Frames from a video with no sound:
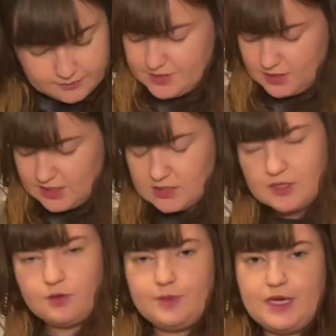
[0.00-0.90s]
It'll be like a
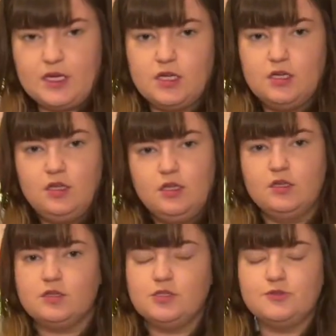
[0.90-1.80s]
little bit
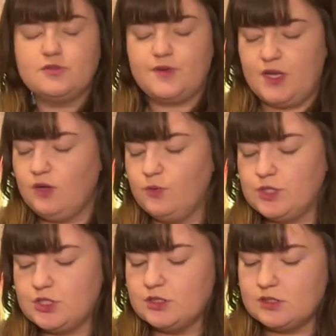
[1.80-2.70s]
loose fitting,
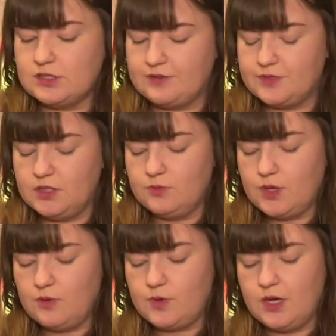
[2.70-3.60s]
which is definitely
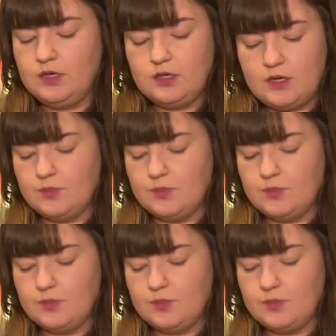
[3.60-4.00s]
what I want.